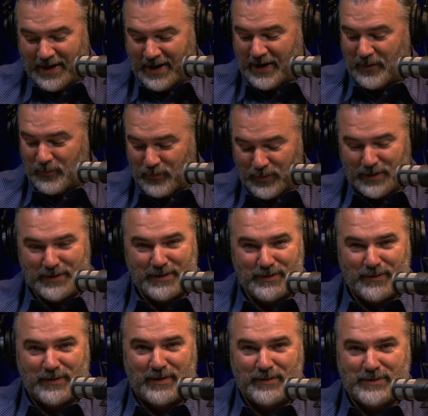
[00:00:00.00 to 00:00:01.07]
I really
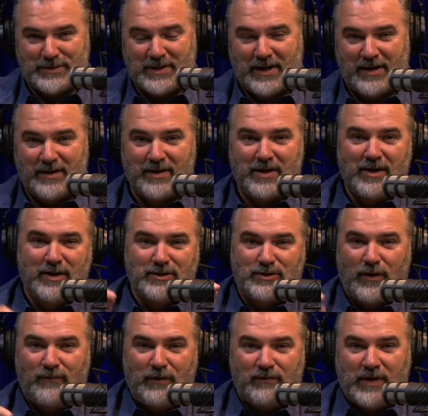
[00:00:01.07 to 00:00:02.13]
don't understand it.
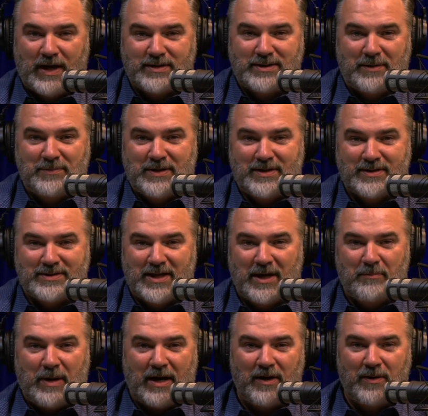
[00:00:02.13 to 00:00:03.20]
So if you've got something to say
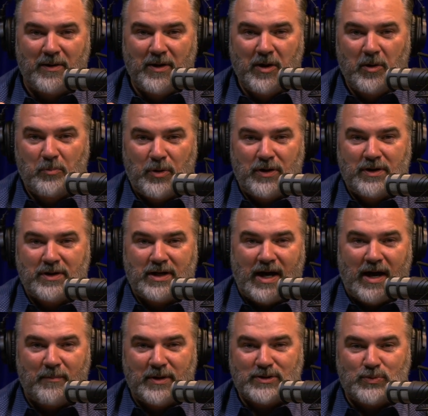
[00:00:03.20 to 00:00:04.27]
about it, put it in
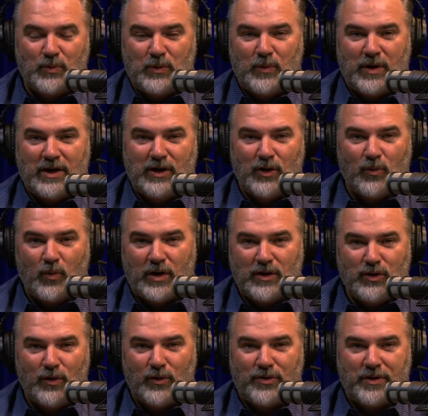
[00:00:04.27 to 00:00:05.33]
comments. We want to hear what
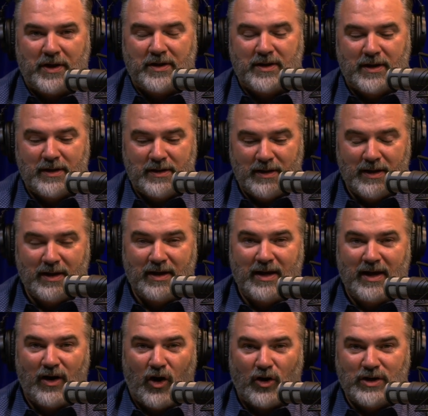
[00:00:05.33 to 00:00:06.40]
you're thinking.
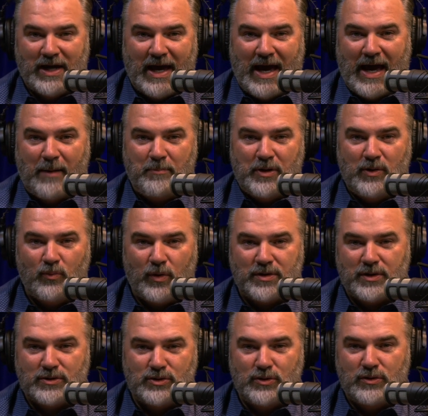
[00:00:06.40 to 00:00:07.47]
Are you happy with
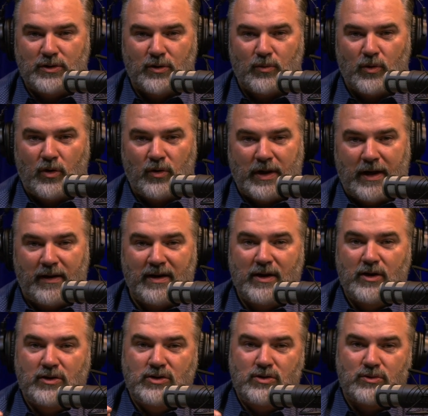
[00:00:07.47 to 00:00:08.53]
a two-year rollout?
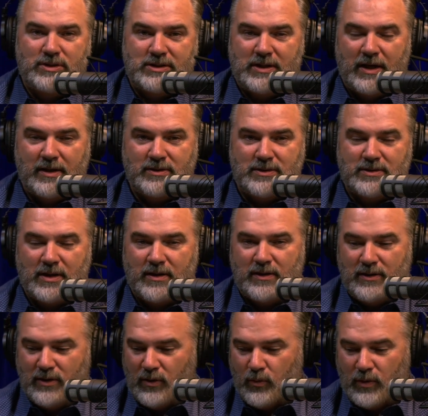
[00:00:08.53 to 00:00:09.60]
You states,
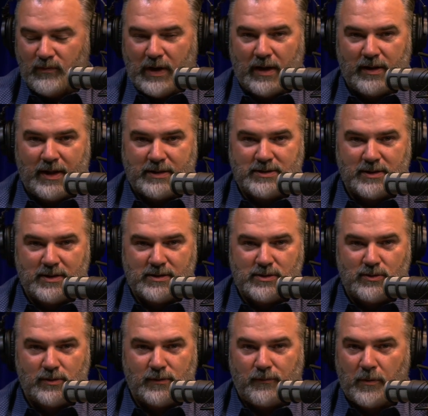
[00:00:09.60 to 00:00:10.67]
you know, we've got lots of
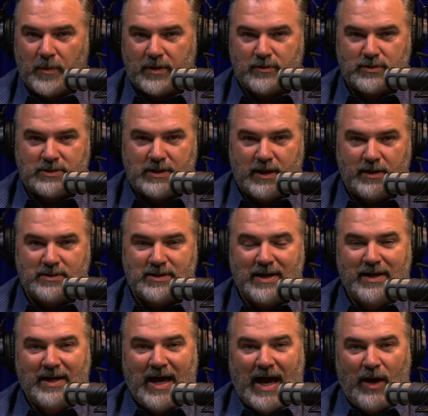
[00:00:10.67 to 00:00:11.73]
listeners from other states.
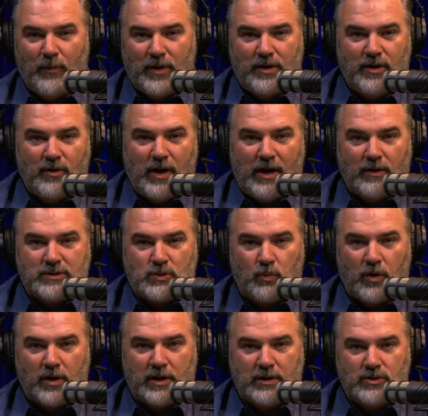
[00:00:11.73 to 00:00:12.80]
I want to know how it's
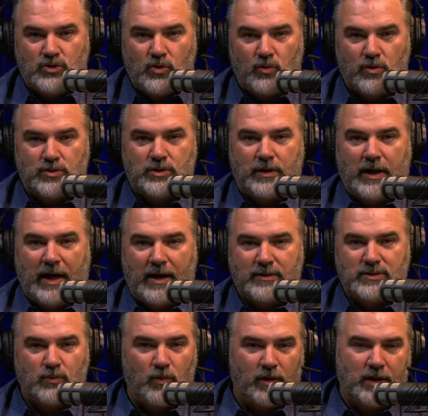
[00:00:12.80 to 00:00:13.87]
working in Georgia.
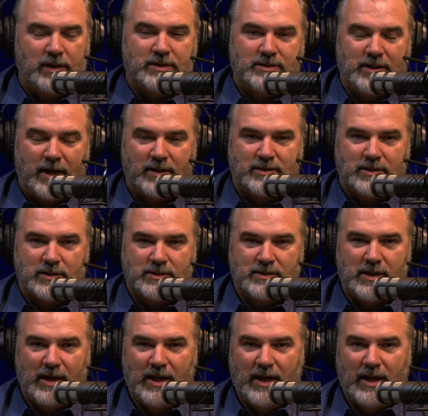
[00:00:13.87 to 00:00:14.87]
How's it working in Texas?